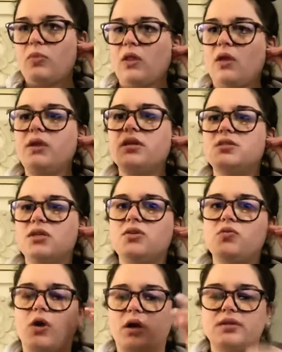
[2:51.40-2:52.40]

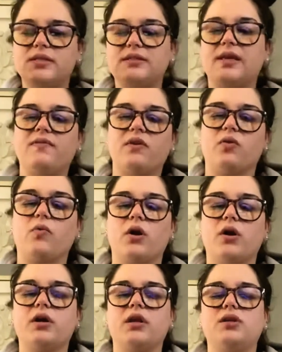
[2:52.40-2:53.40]
continue on to save their
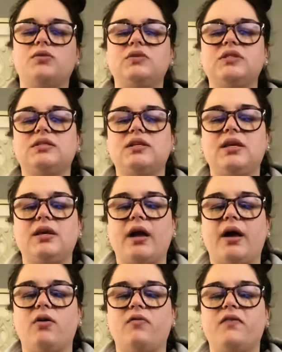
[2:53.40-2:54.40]
work and you see
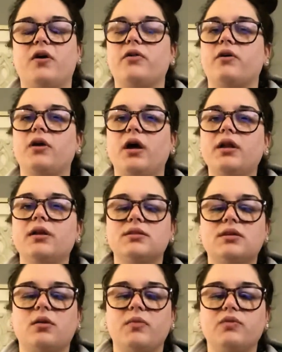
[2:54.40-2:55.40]
how far their cutting has
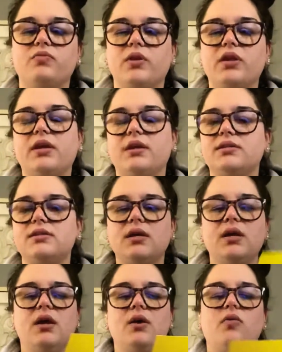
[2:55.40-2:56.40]
come. It really is
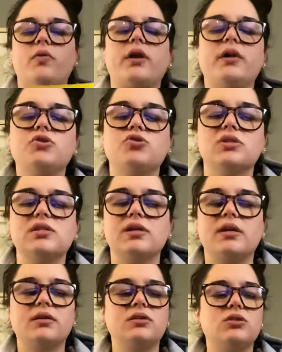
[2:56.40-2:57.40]
quite
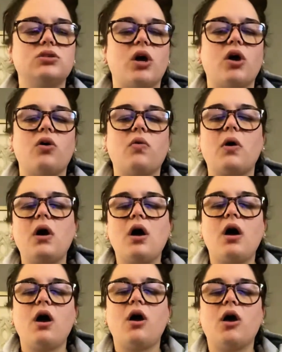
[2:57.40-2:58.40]
interesting. So
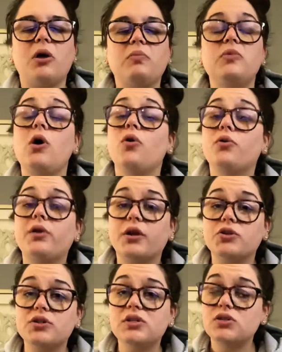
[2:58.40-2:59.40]
no, they're not
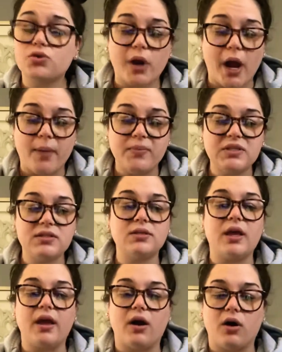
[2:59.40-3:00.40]
just scraps.
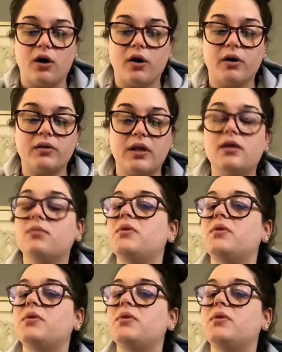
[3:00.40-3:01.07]
They can be